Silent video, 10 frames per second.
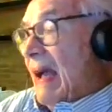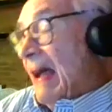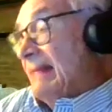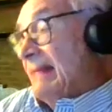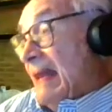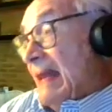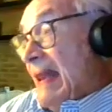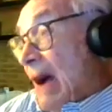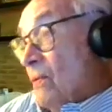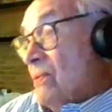until
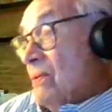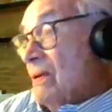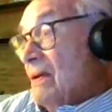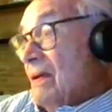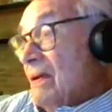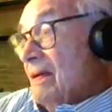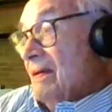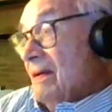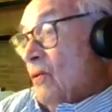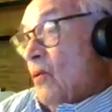now,
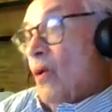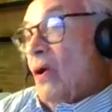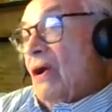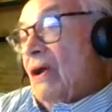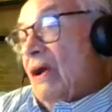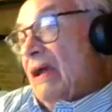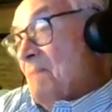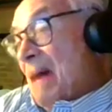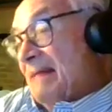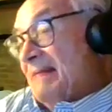or
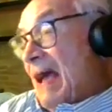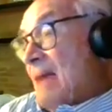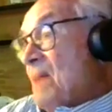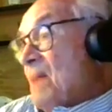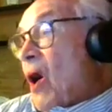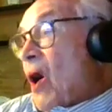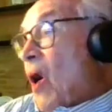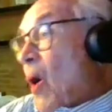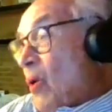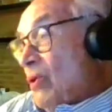in my time,
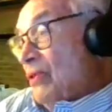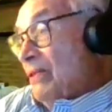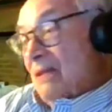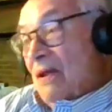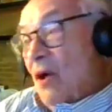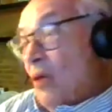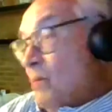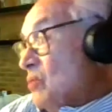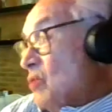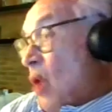
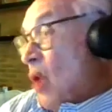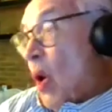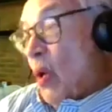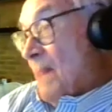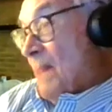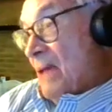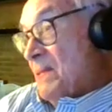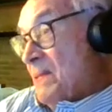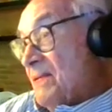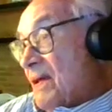almost all the
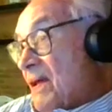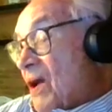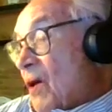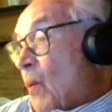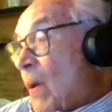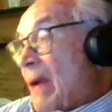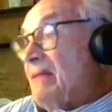babies were